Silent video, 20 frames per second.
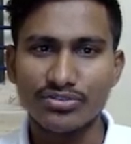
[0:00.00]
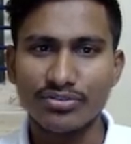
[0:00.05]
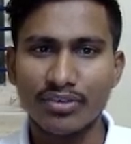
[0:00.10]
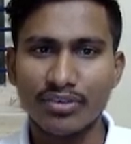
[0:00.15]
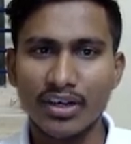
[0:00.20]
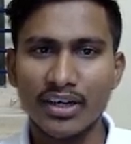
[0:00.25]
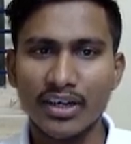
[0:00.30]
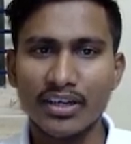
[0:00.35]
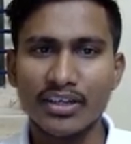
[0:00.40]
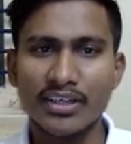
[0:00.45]

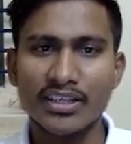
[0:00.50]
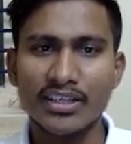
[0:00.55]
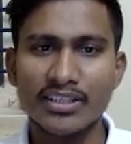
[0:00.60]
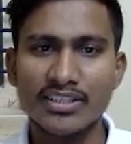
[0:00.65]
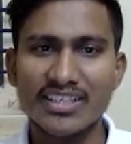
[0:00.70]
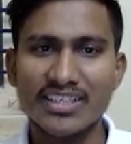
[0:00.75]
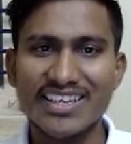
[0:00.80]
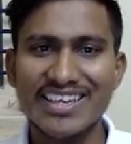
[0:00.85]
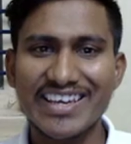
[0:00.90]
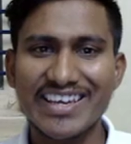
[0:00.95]
Find his
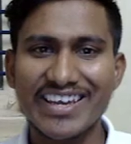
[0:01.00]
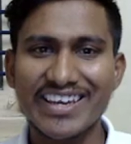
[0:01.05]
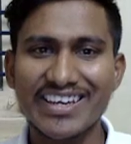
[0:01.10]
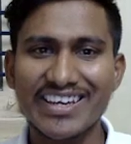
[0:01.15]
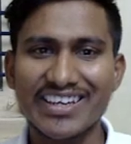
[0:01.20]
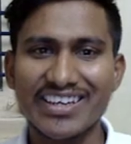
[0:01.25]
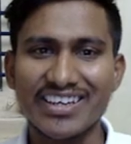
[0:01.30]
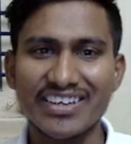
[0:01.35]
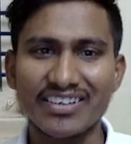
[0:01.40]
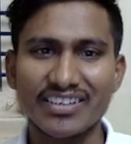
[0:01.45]

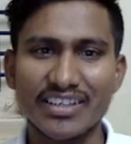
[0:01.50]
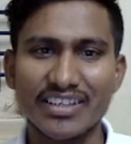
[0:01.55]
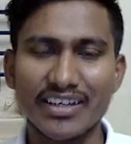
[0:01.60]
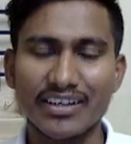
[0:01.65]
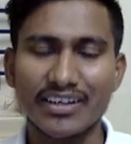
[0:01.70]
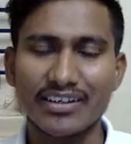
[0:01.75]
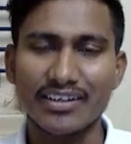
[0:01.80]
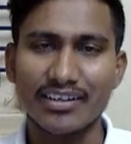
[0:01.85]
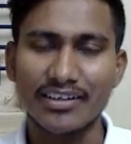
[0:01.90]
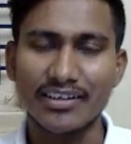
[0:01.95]
gain, they are
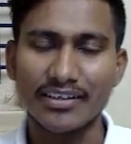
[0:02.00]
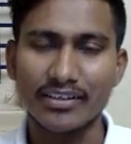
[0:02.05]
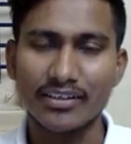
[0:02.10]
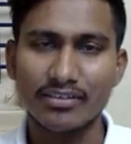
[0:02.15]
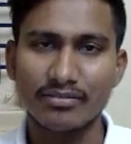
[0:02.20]
telling.